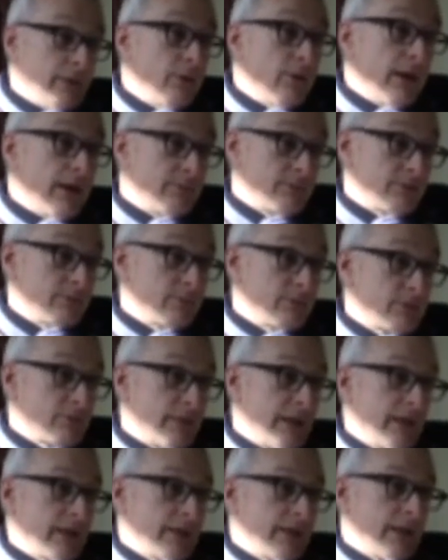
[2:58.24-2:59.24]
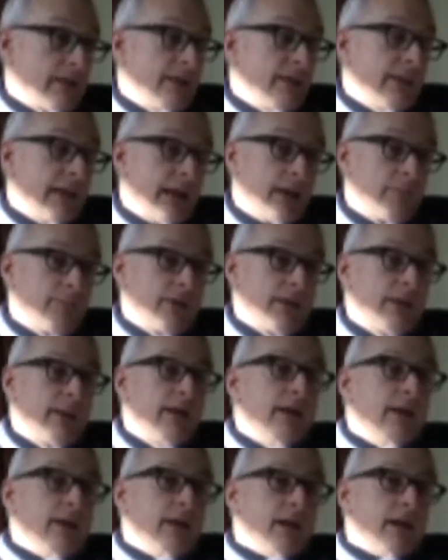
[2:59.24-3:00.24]
do have some strength in that. But
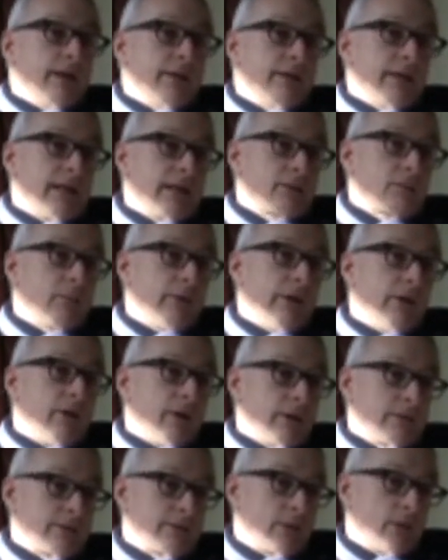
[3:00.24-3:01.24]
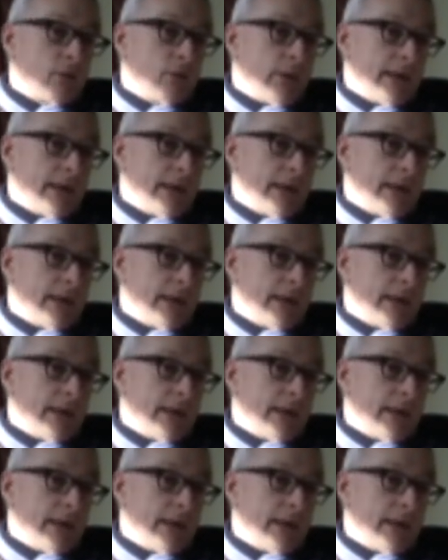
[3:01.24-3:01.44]
unless we also